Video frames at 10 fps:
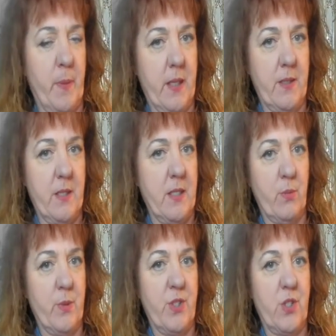because
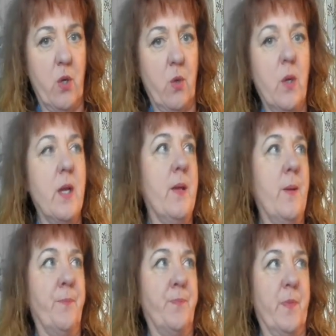this was so
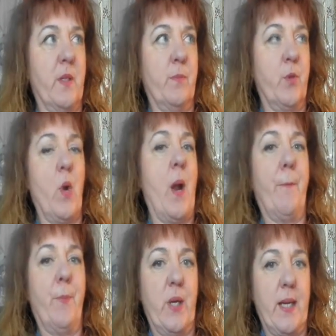
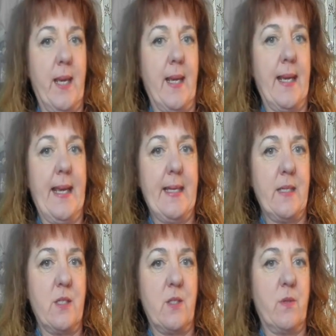groundbreaking
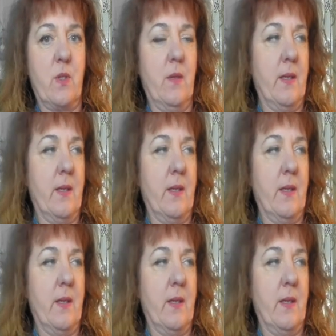and